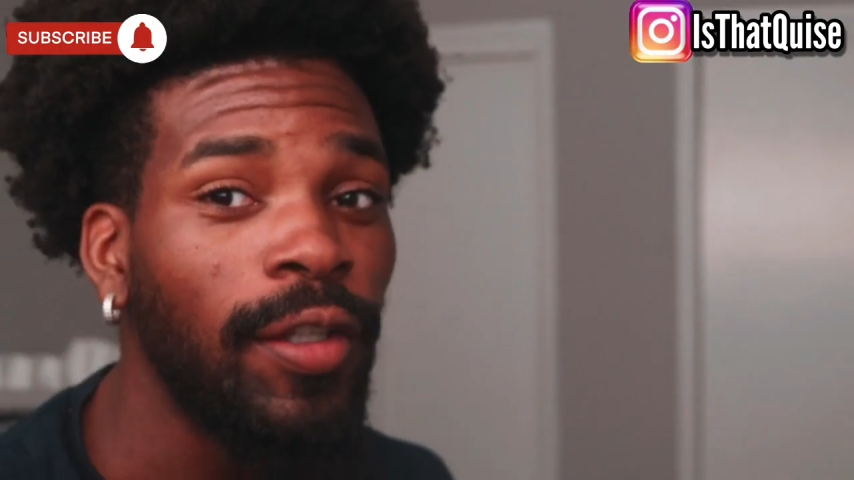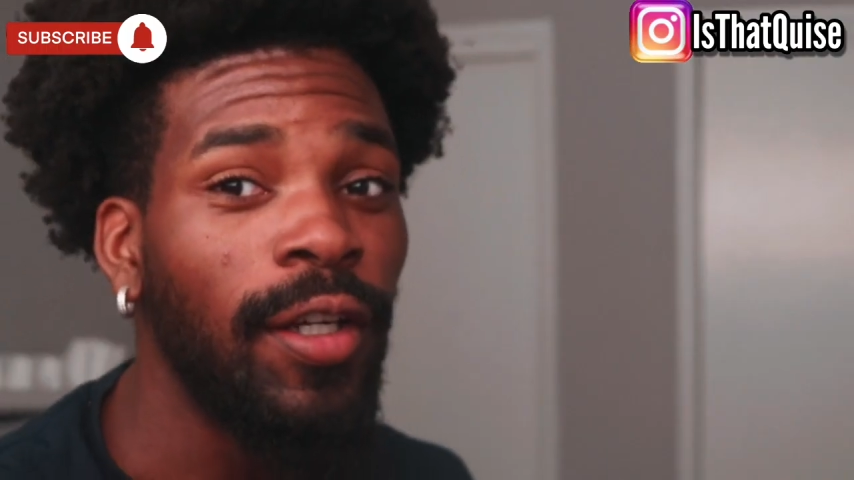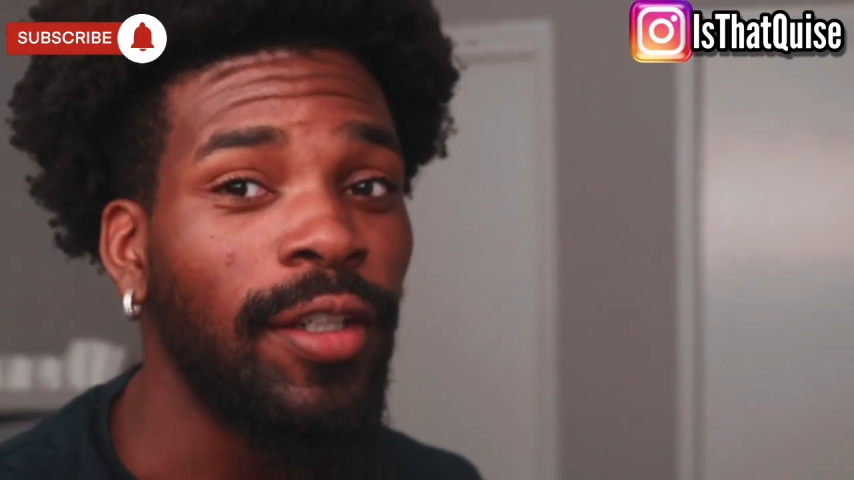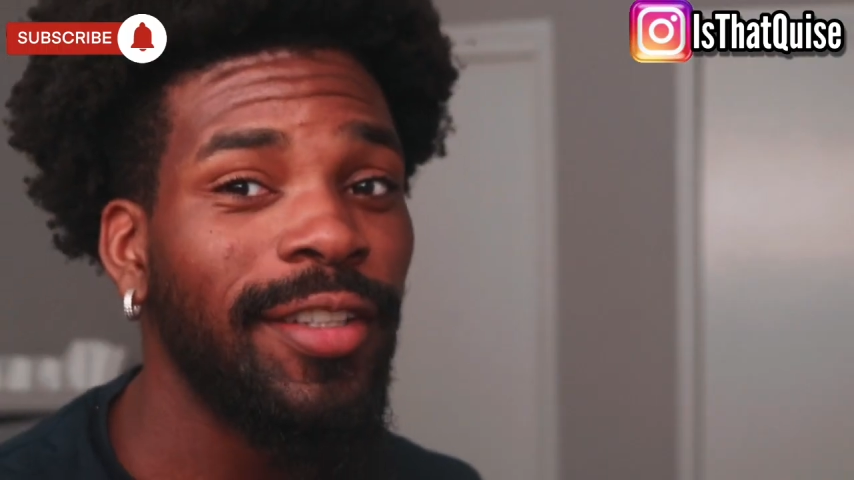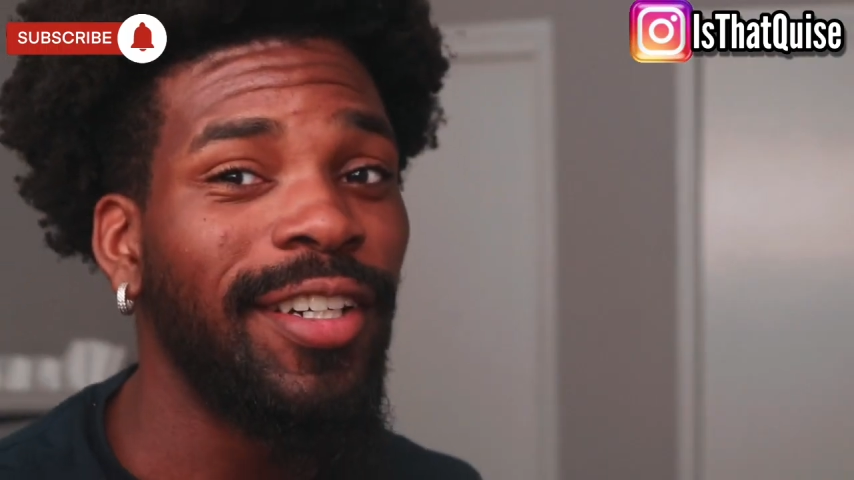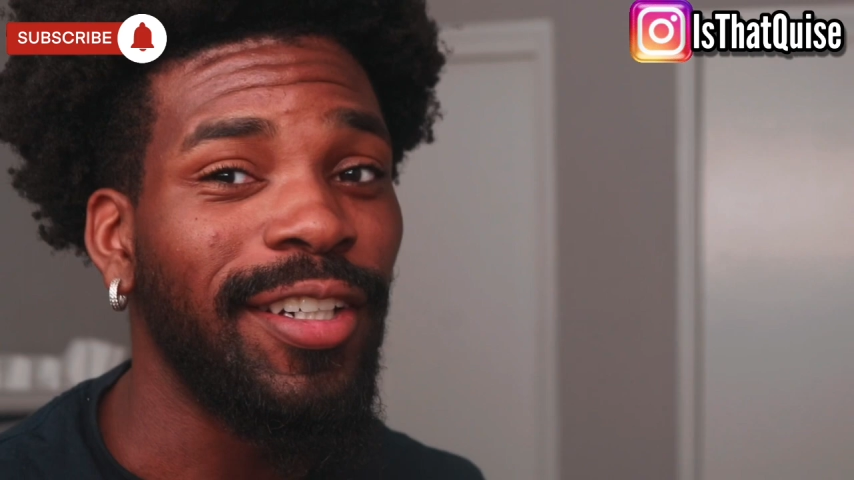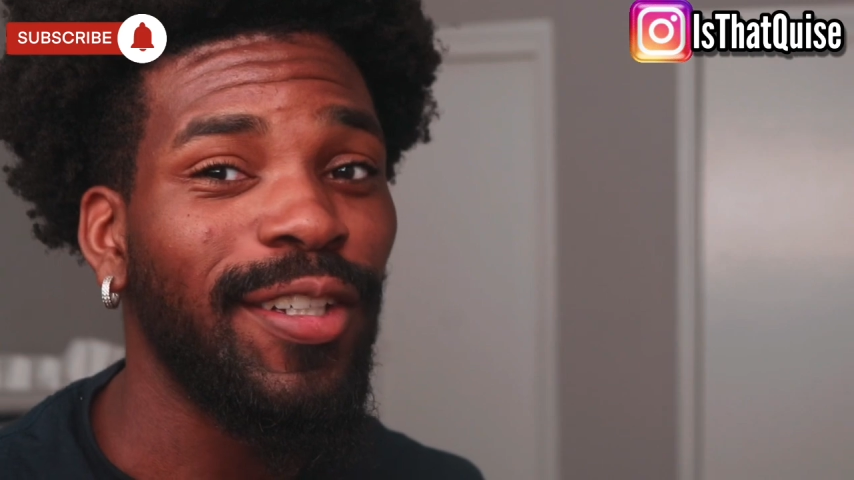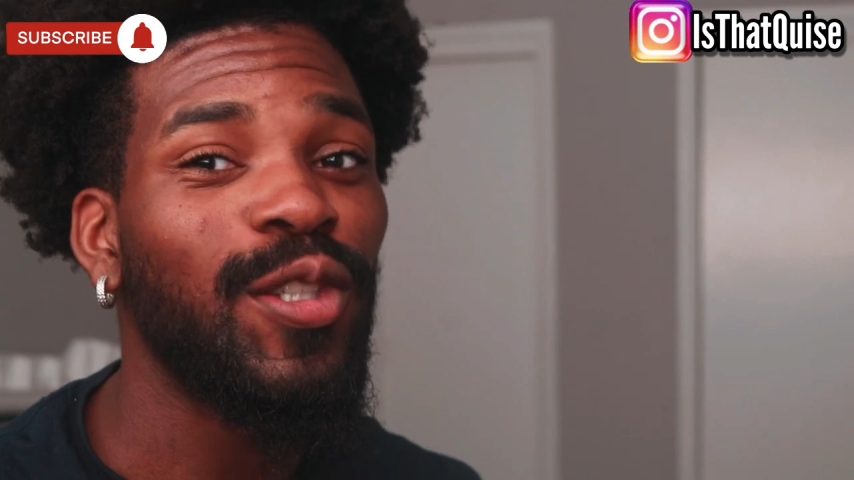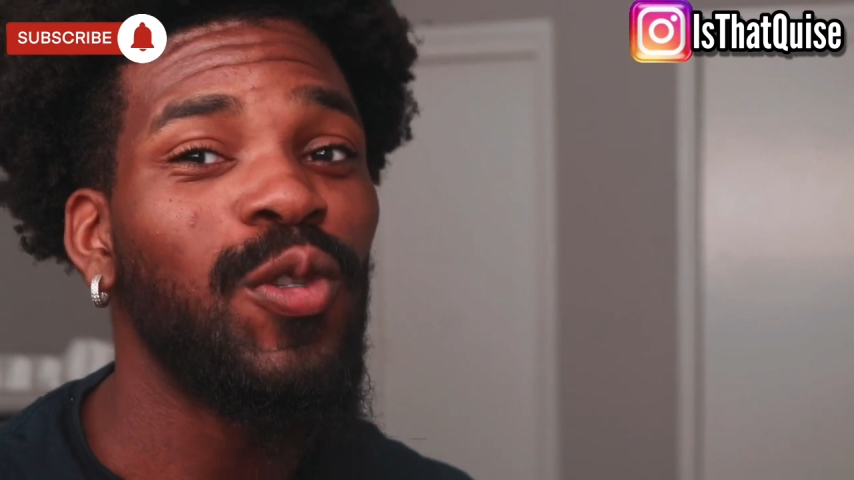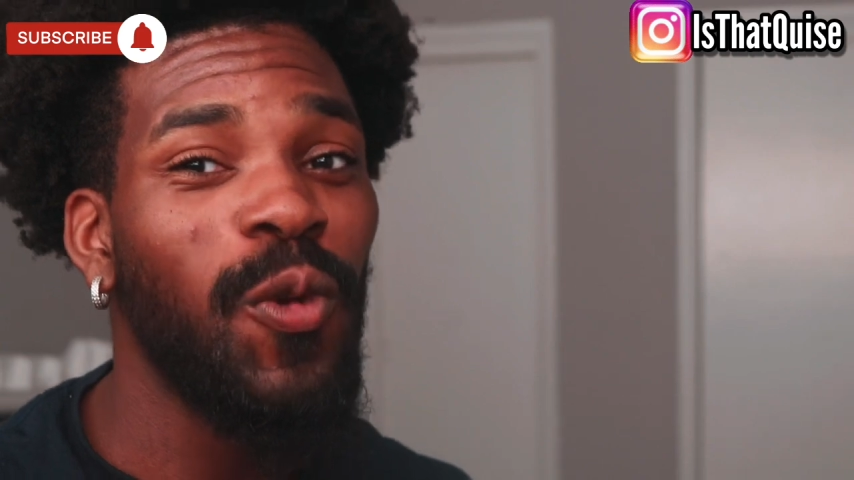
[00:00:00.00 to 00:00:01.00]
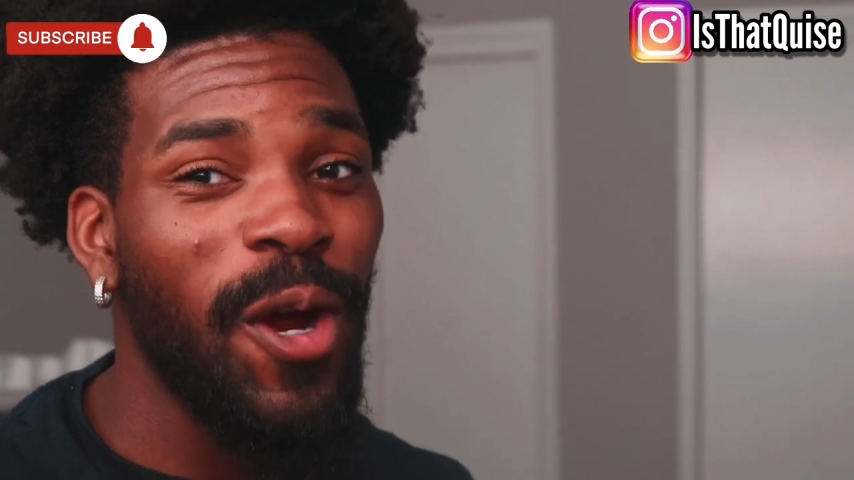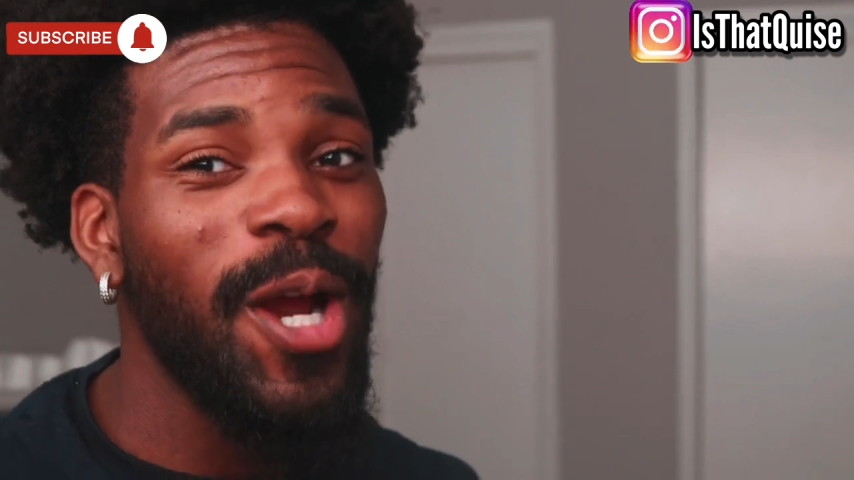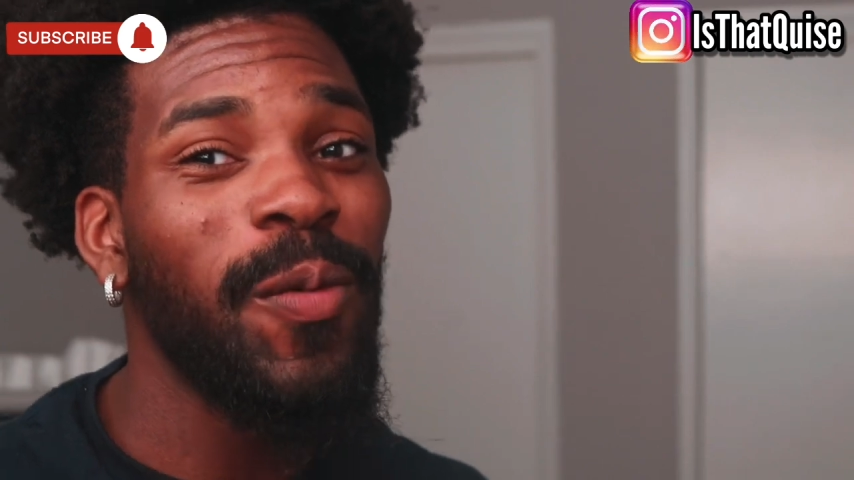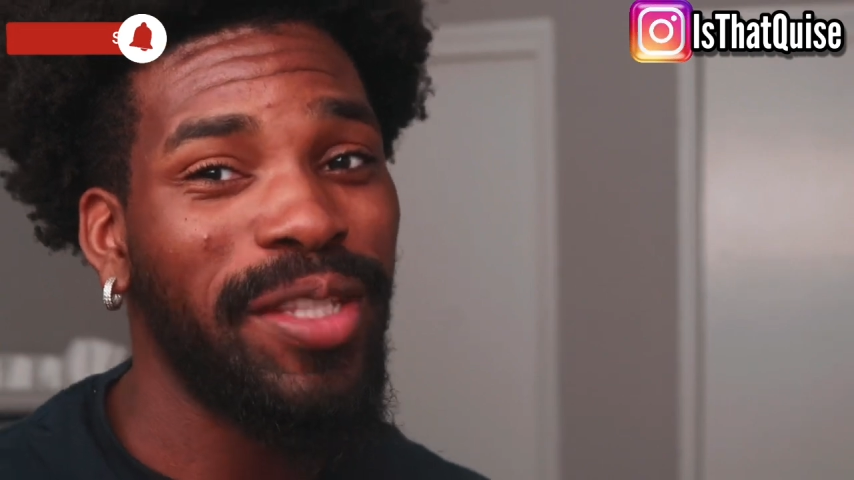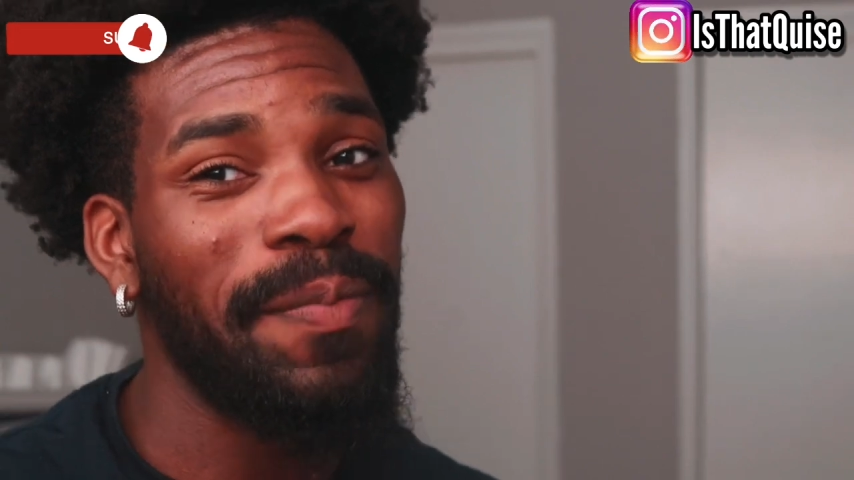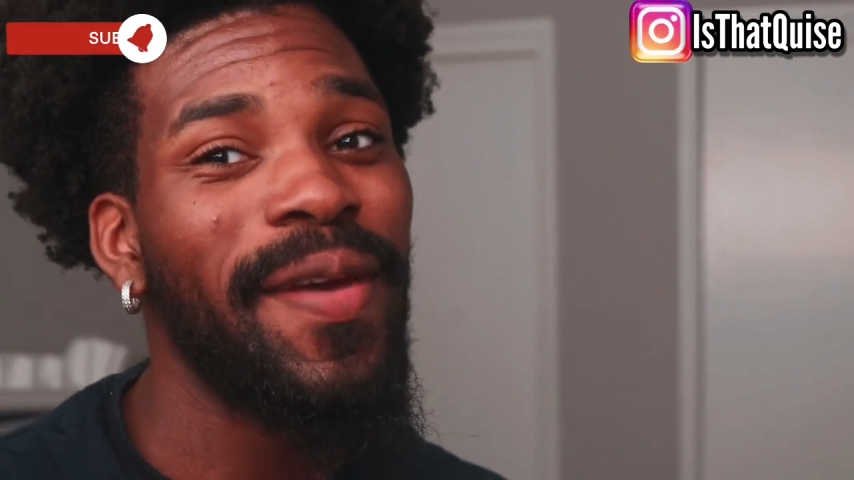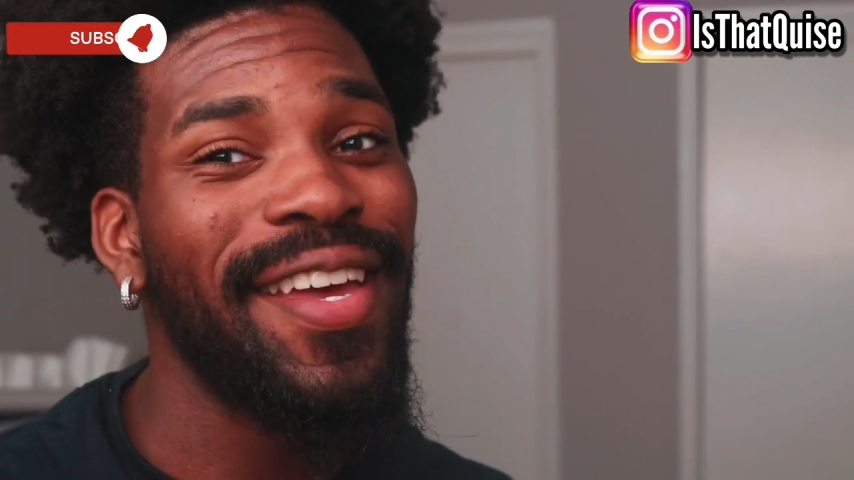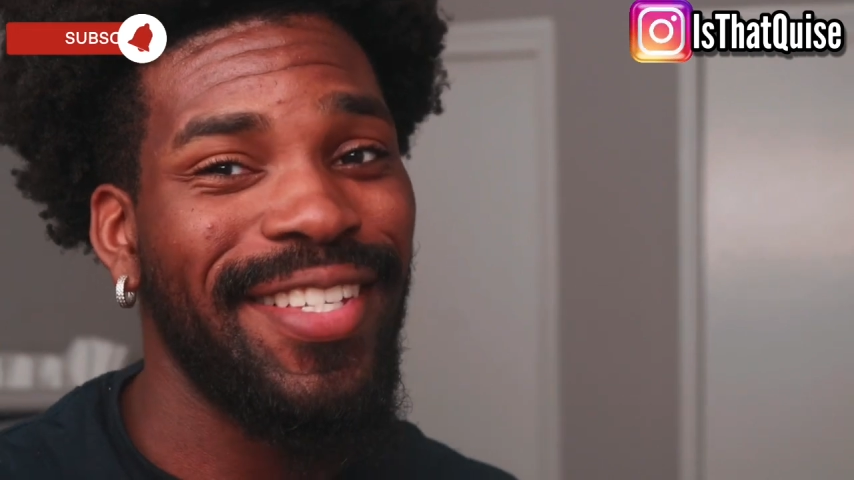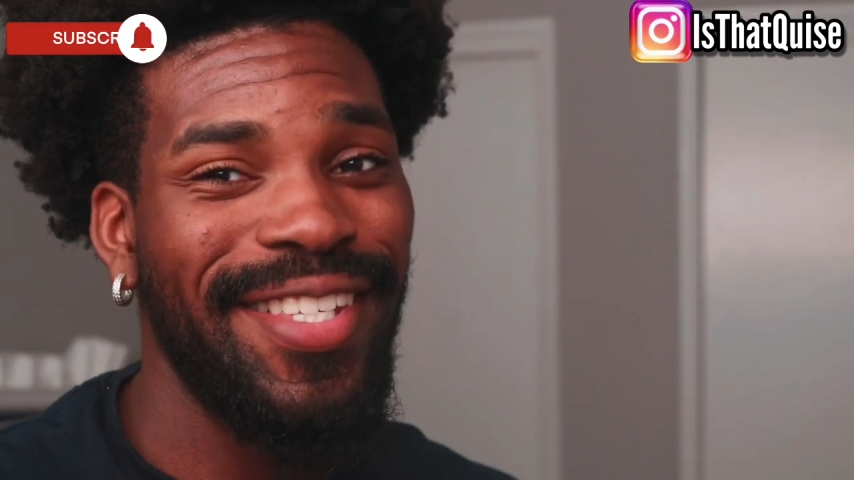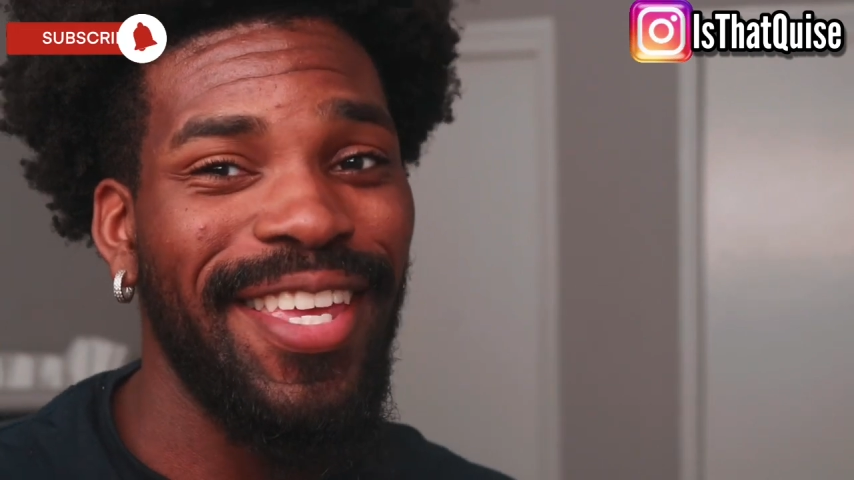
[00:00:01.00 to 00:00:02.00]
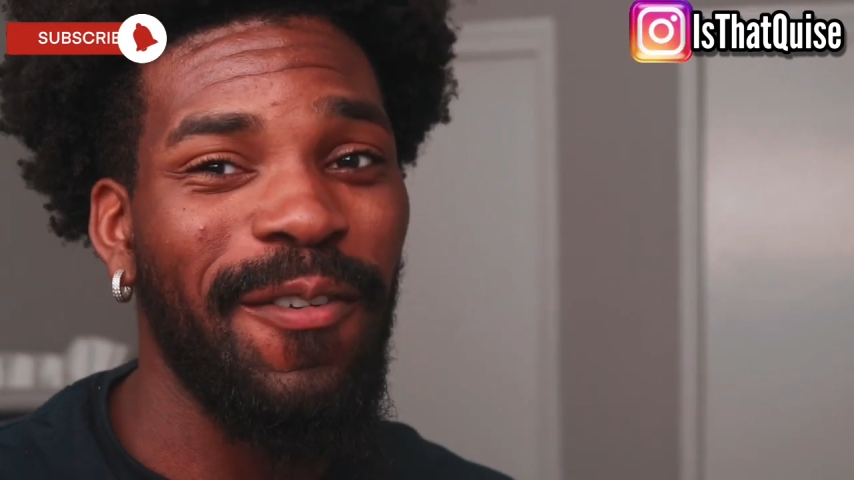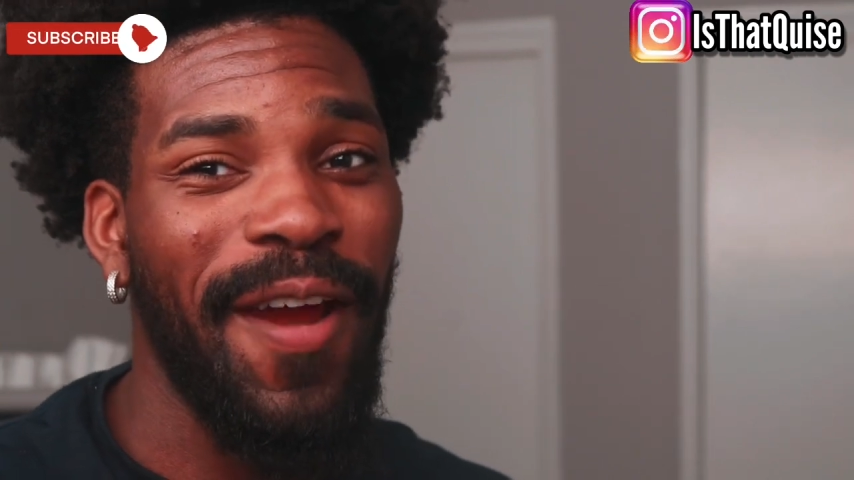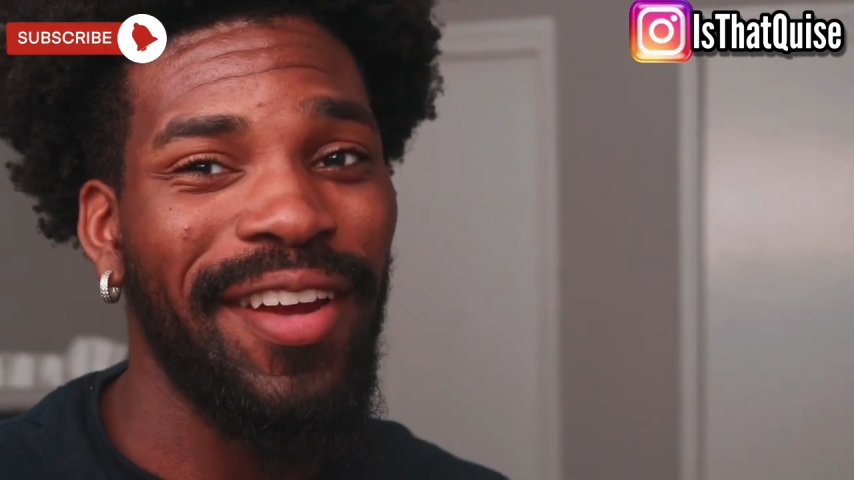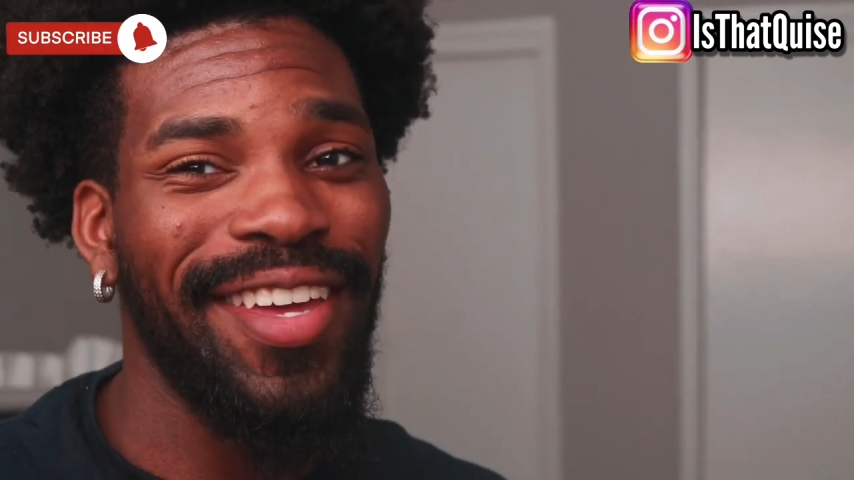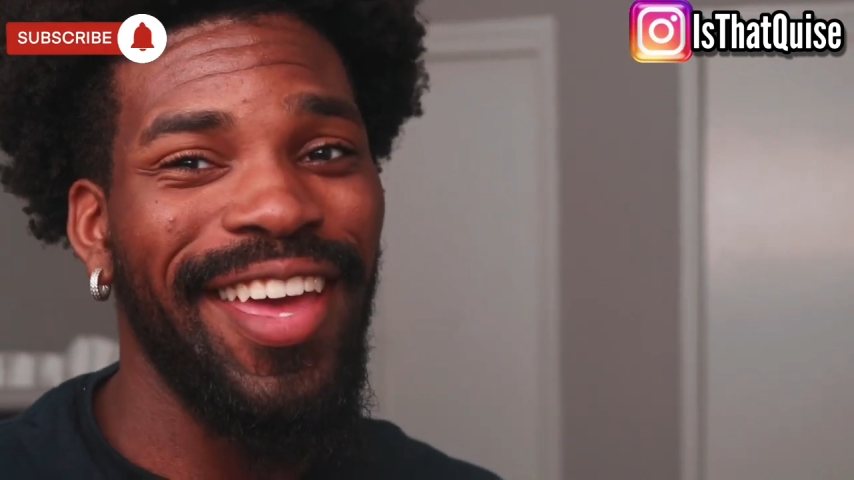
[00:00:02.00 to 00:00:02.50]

look, look you heard what the man said, right?